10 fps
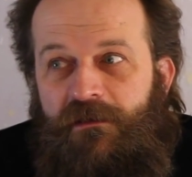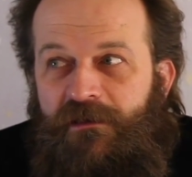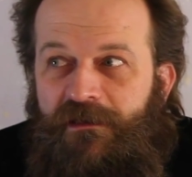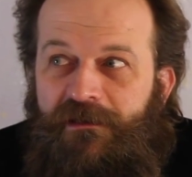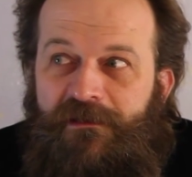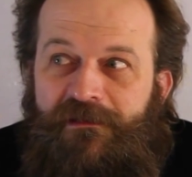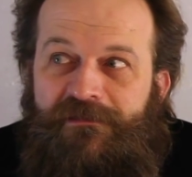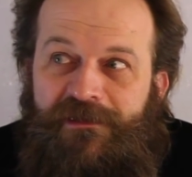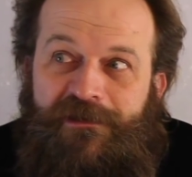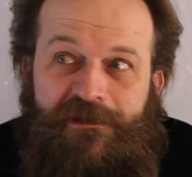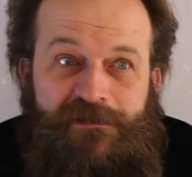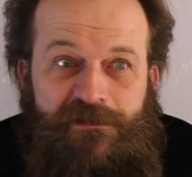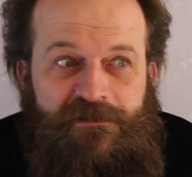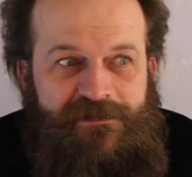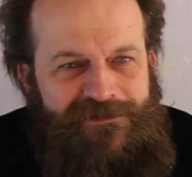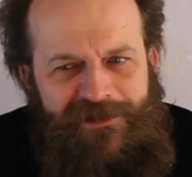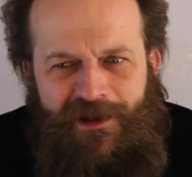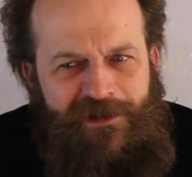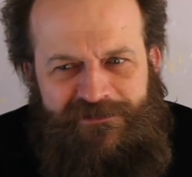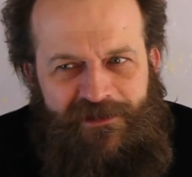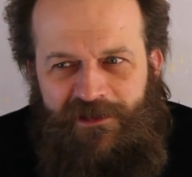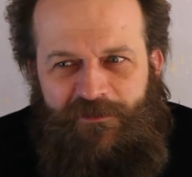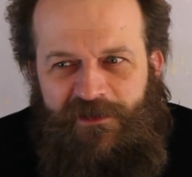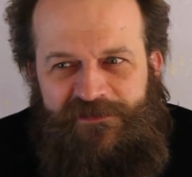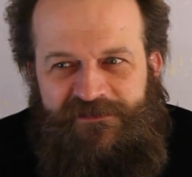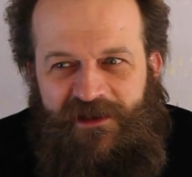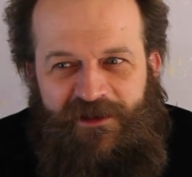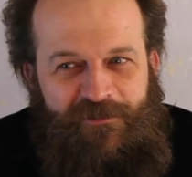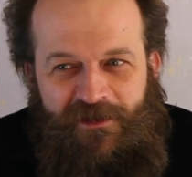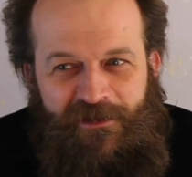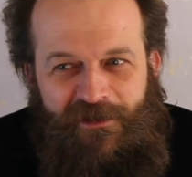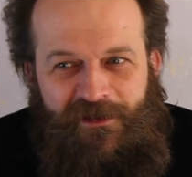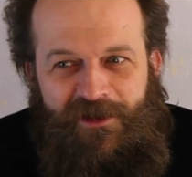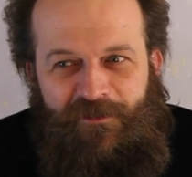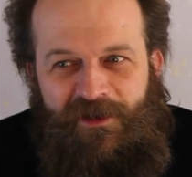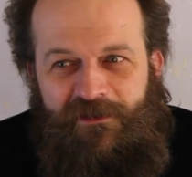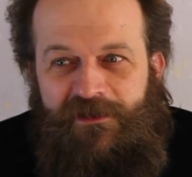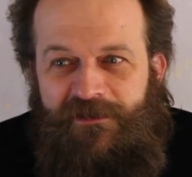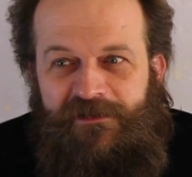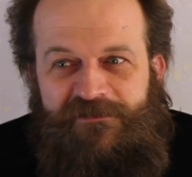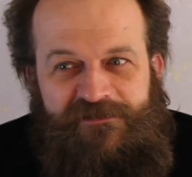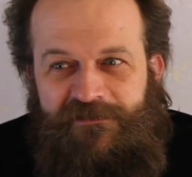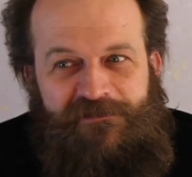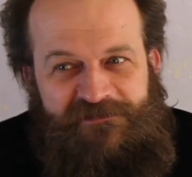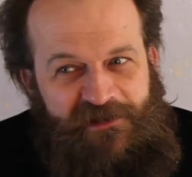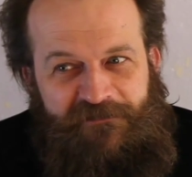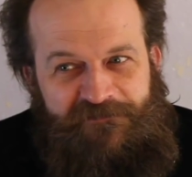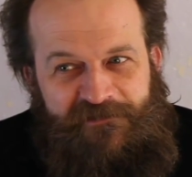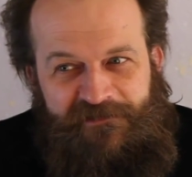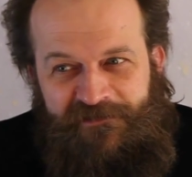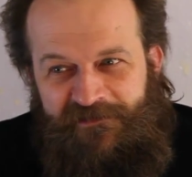And he concluded, yeah, I tell him all the time, America is still safer.